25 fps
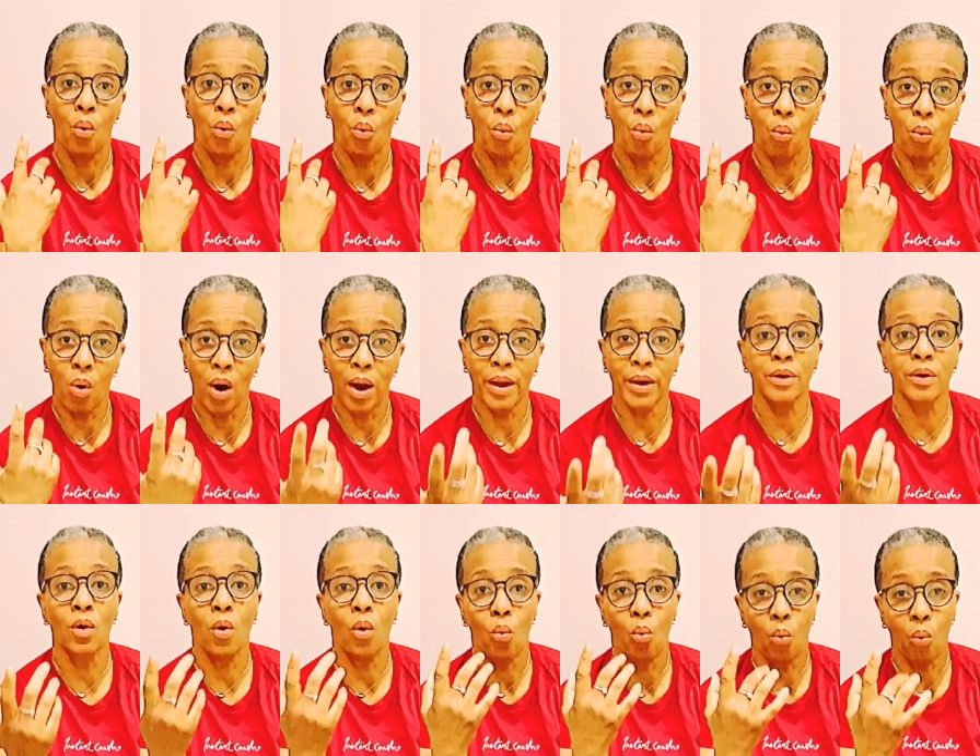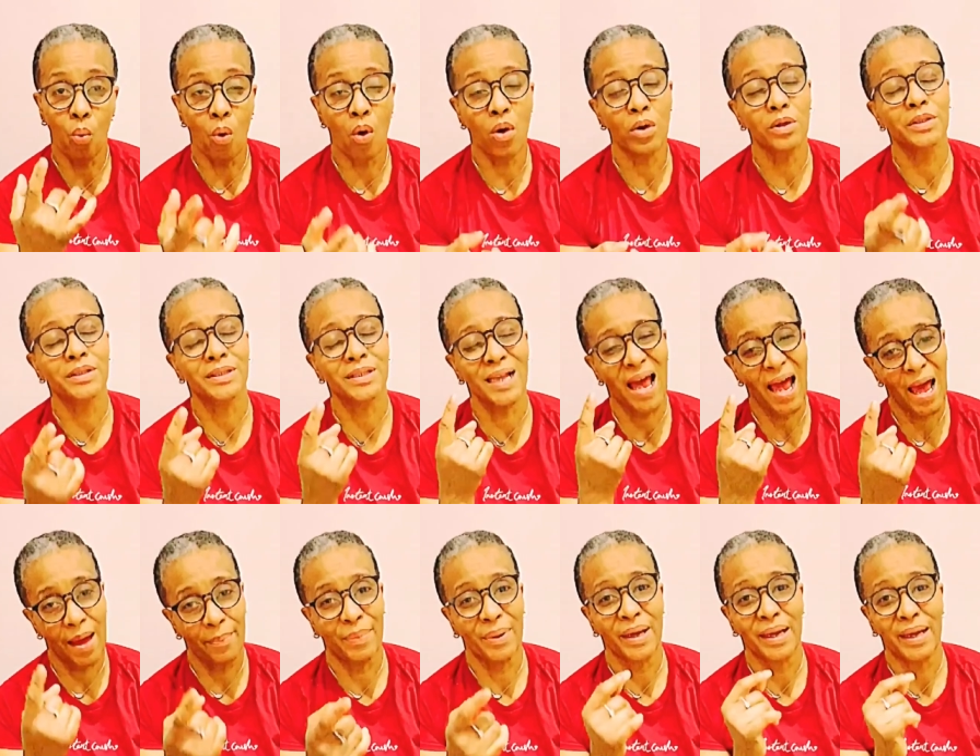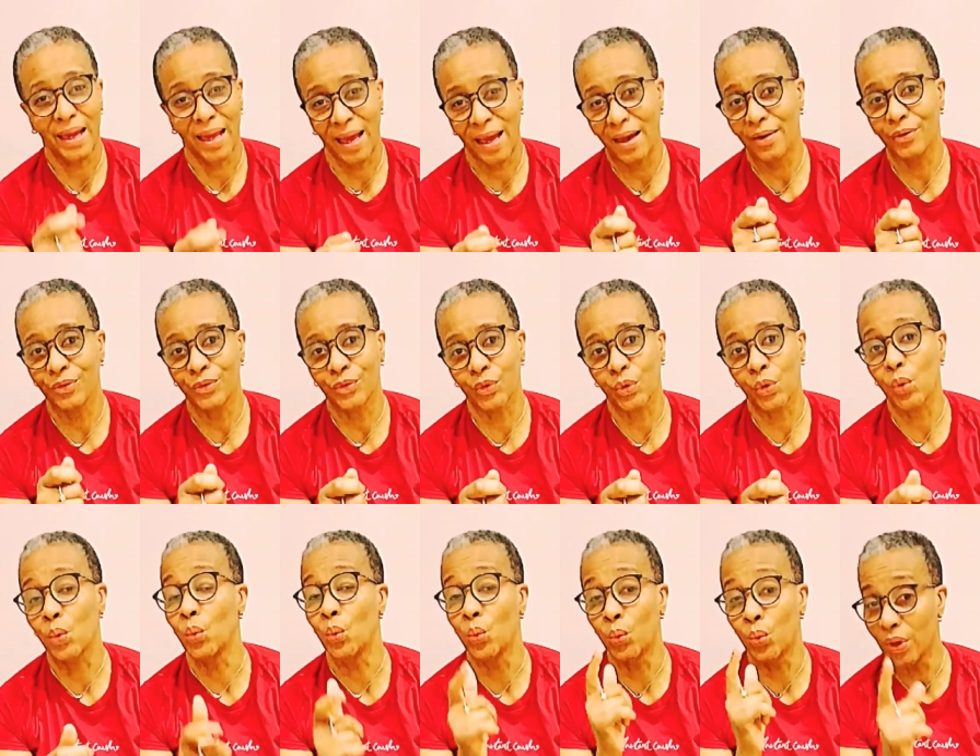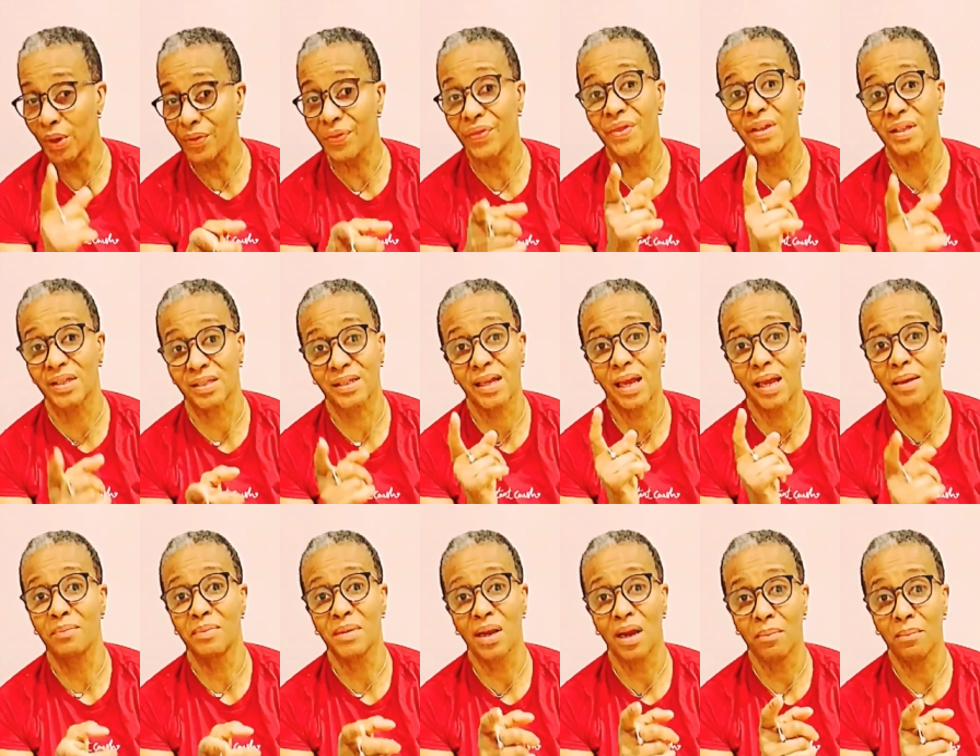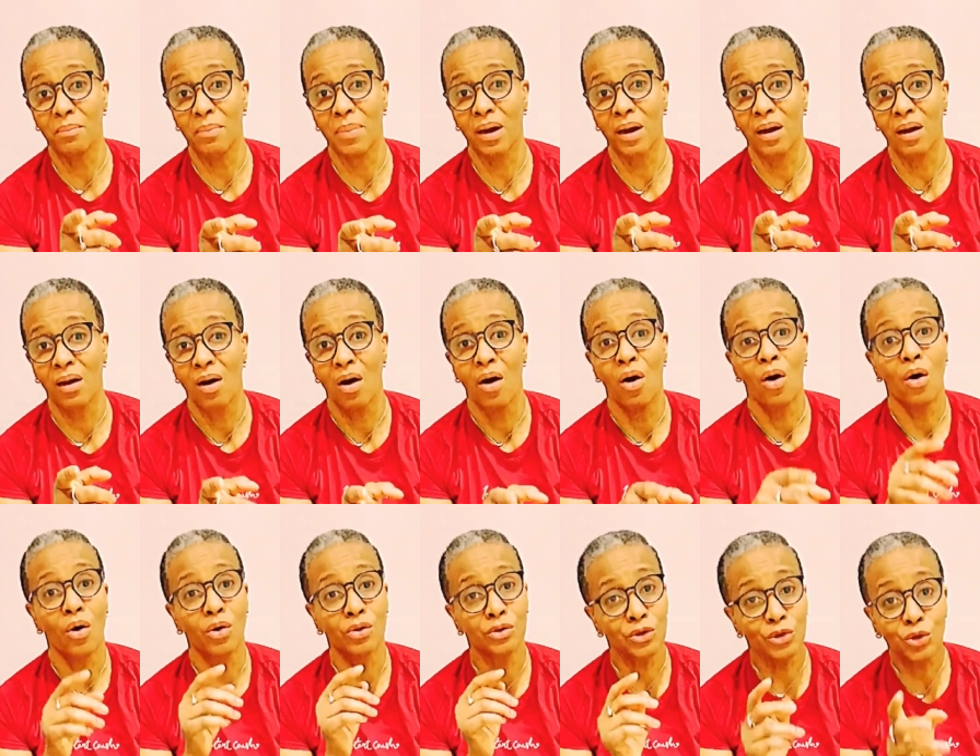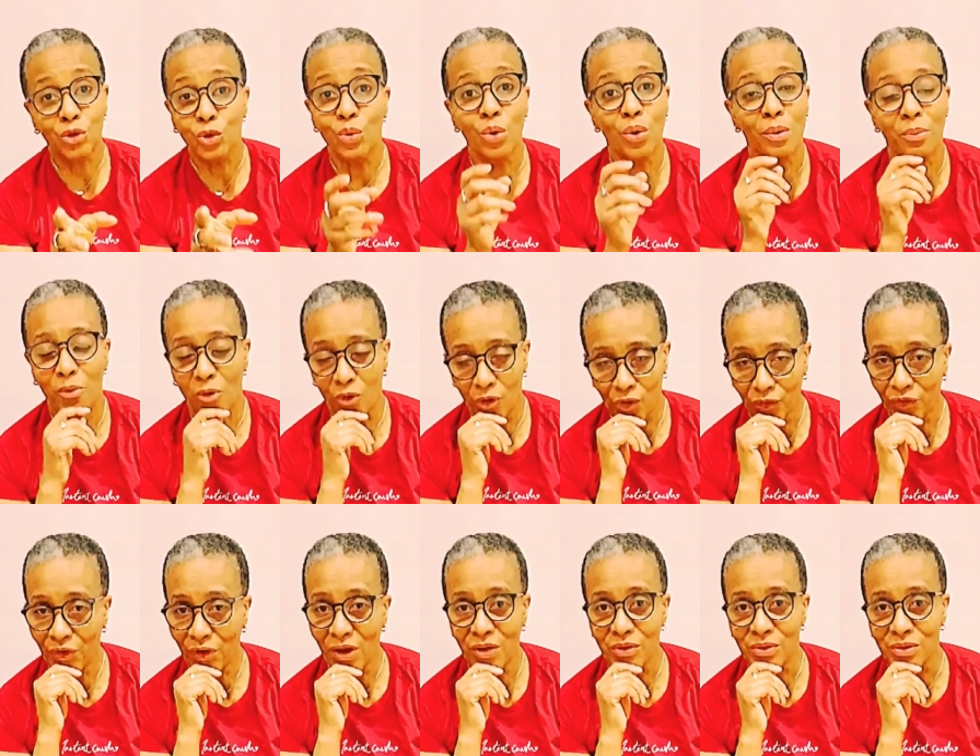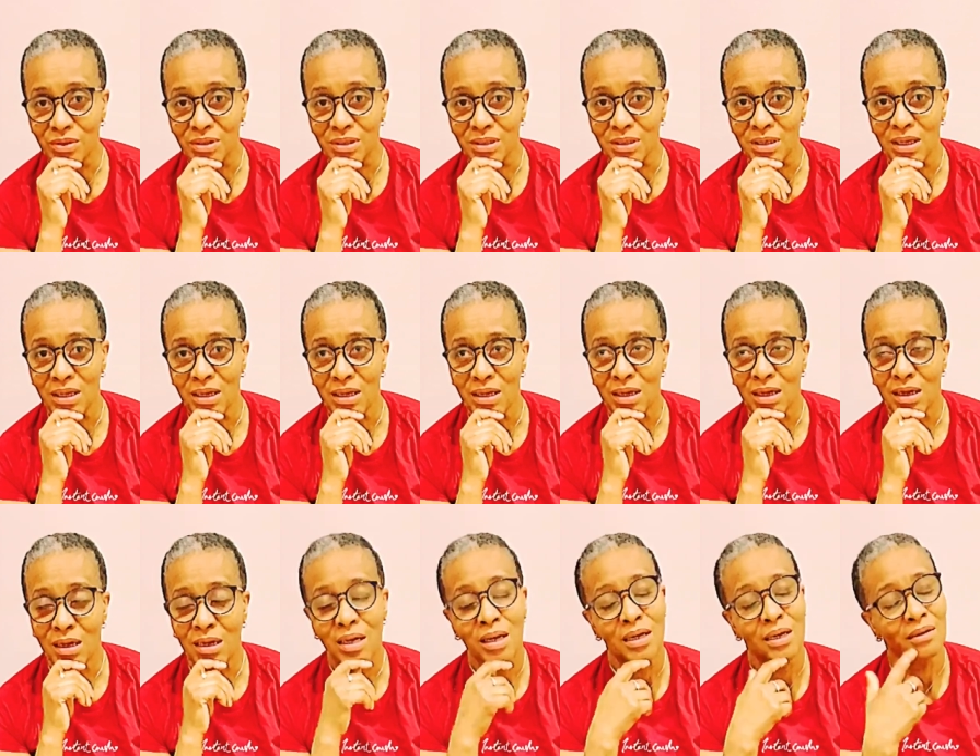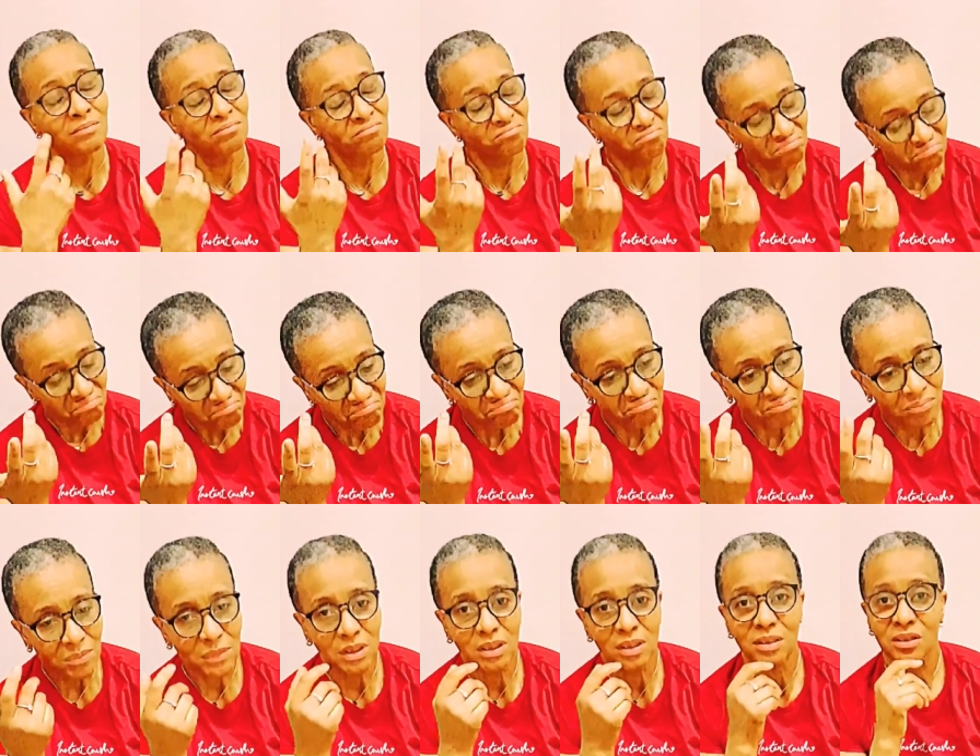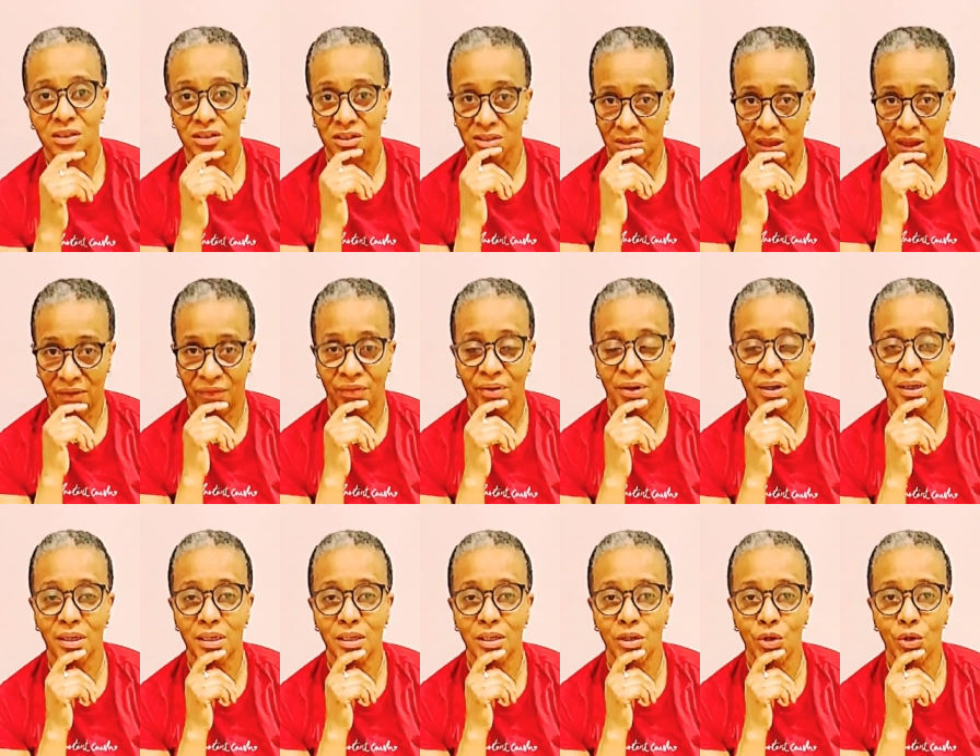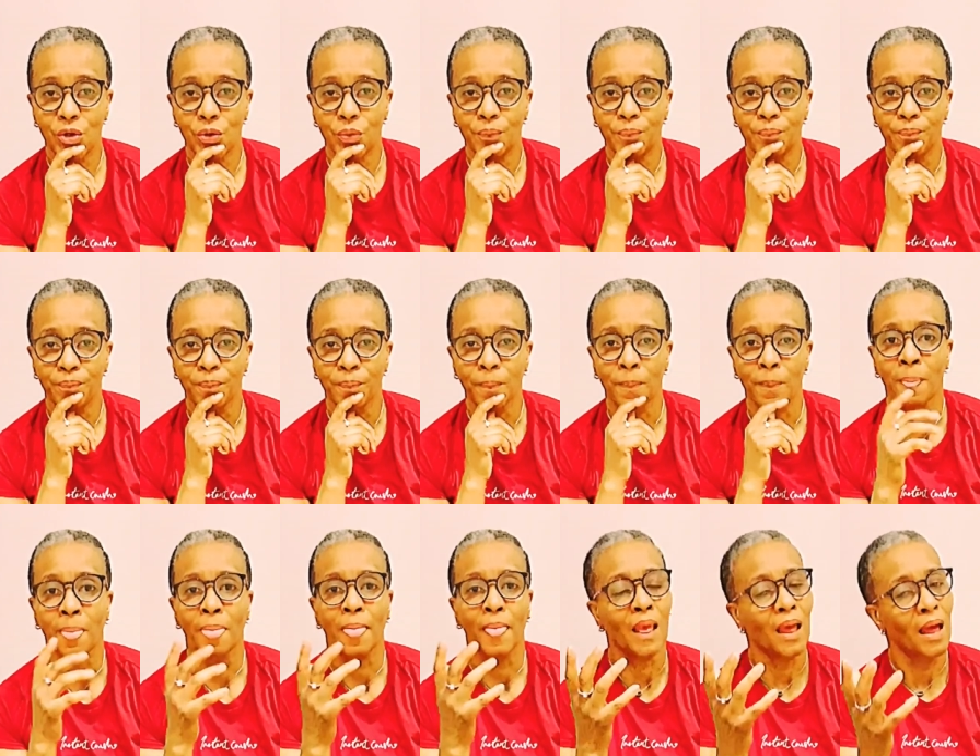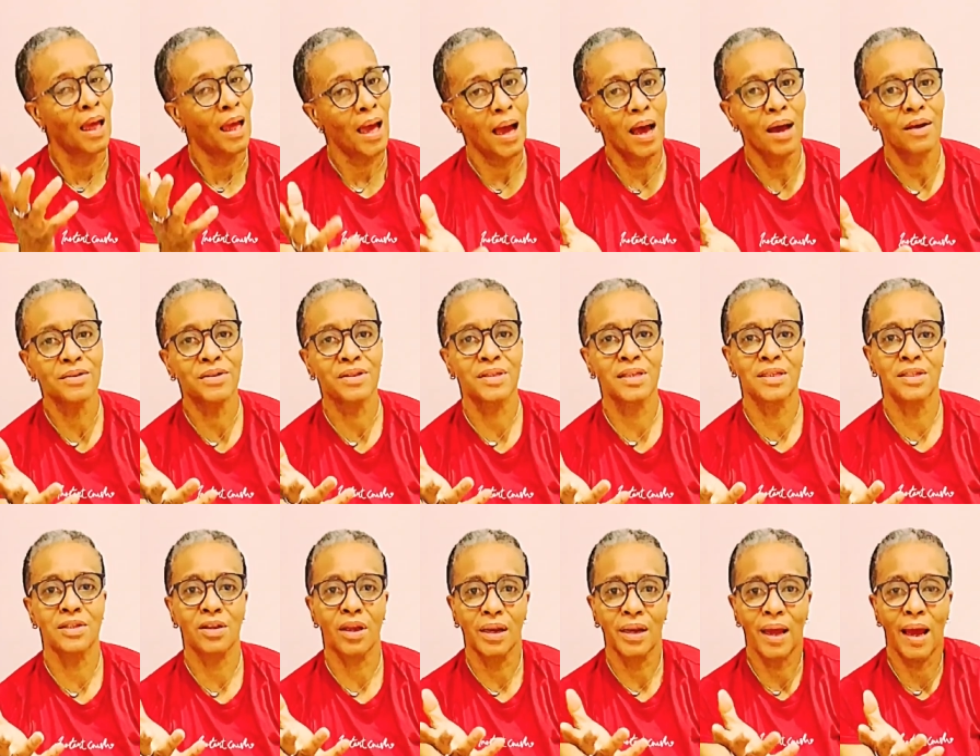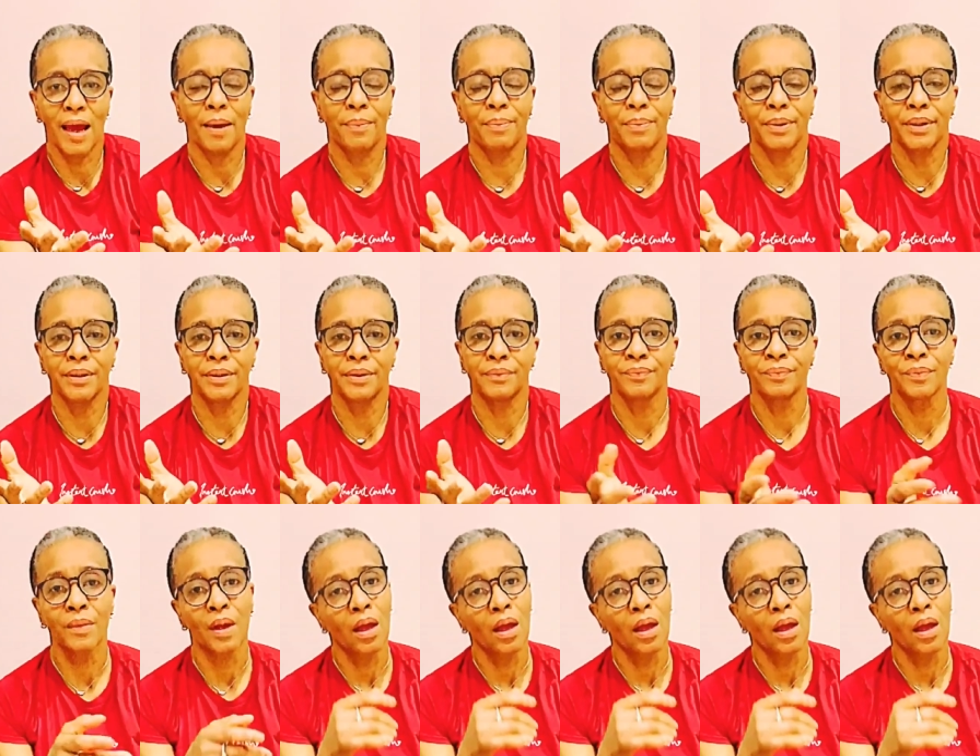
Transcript: one WhatsApp account with the same number on two or more phones. It's definitely new. How's this going to happen?